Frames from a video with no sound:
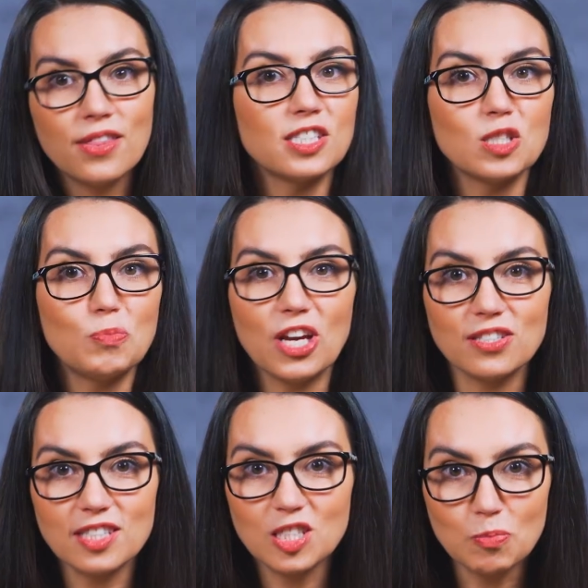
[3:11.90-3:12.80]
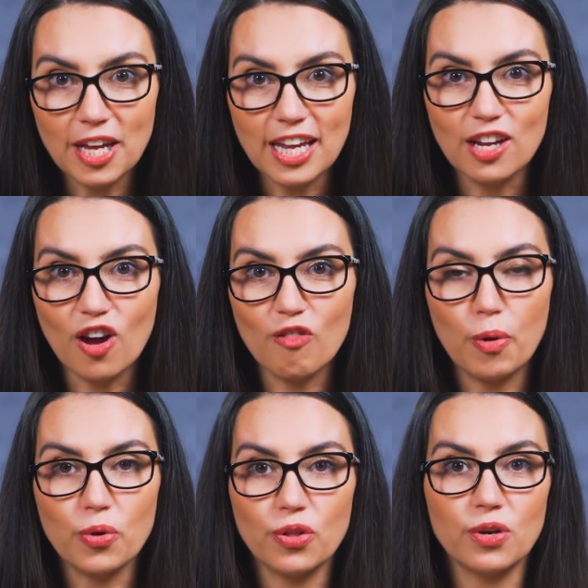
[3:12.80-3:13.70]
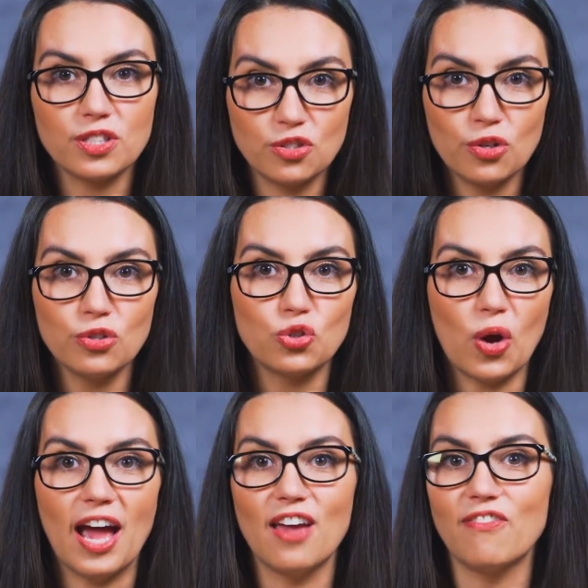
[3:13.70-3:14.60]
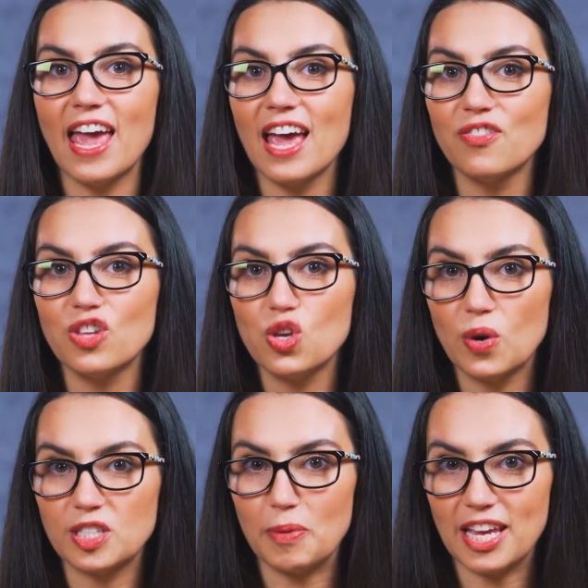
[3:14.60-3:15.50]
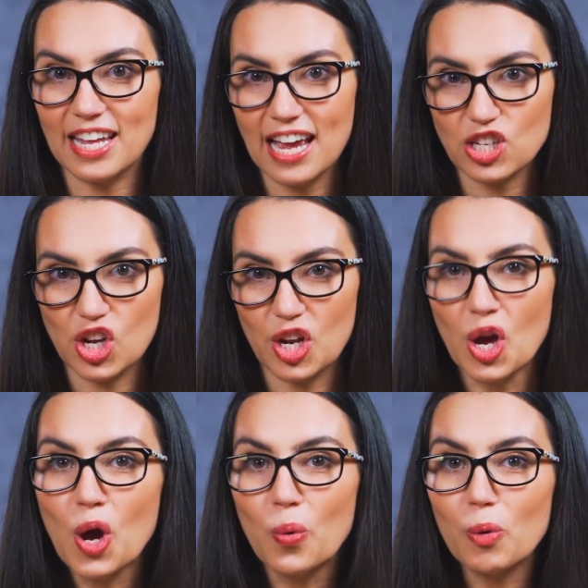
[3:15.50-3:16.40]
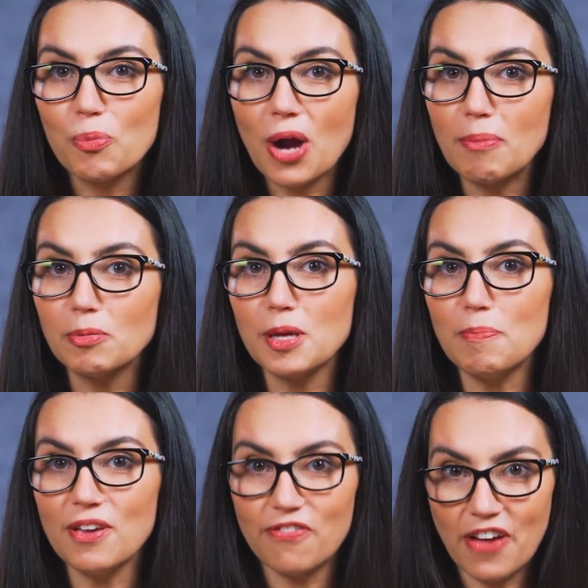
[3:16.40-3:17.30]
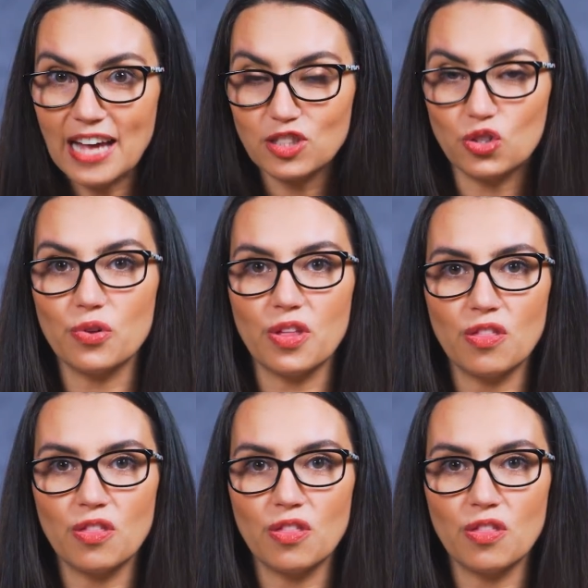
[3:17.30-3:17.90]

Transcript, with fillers: This is because the speed of both your external drive and the USB connection will probably be faster